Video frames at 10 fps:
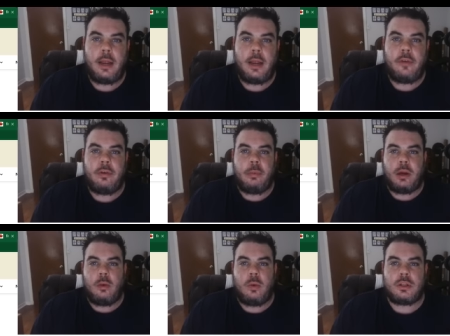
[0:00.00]
Hey
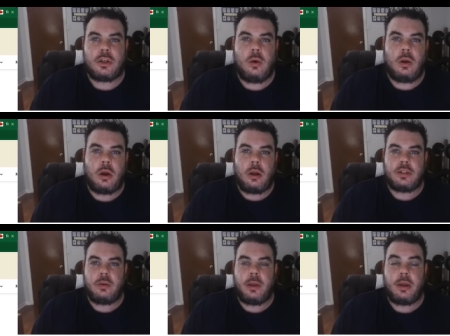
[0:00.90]
everybody, what's going on?
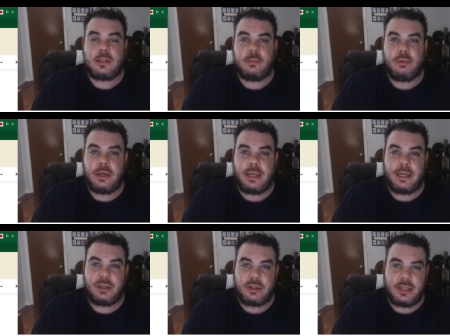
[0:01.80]
So we got some pretty
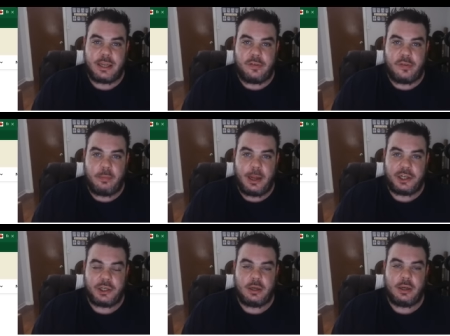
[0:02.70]
interesting
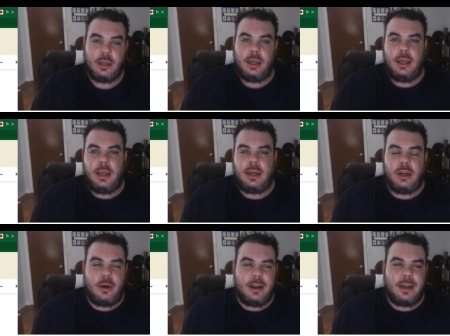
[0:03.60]
information. And you
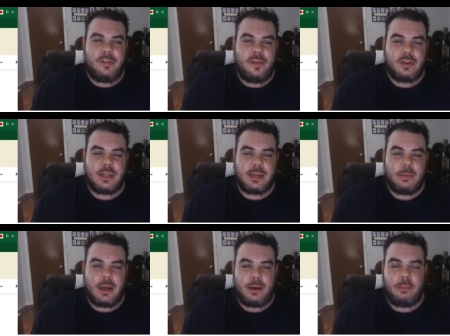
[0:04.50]
know, I, it feels like I'm
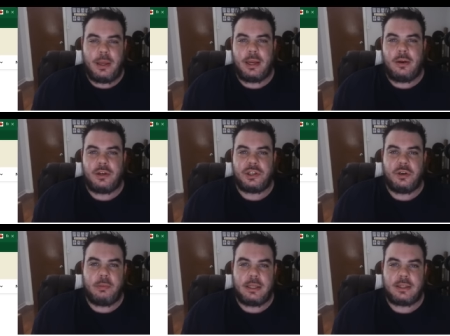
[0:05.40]
kind of picking on
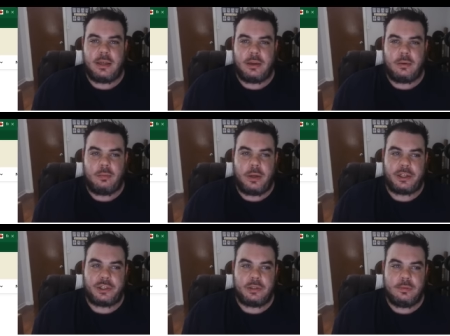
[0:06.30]
Jagmeet Singh,
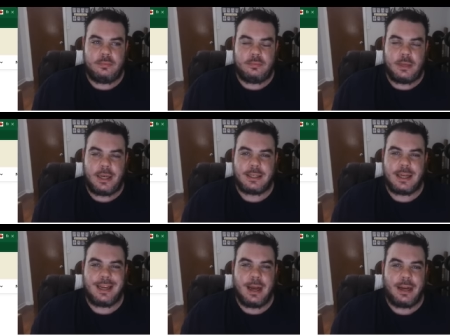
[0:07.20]
which I guess
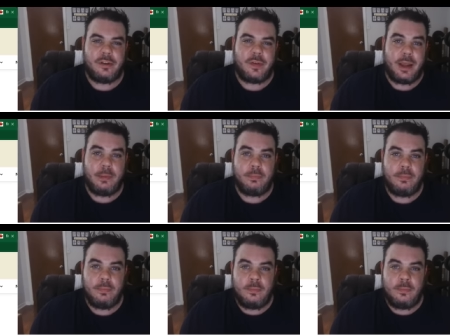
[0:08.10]
I kind of am,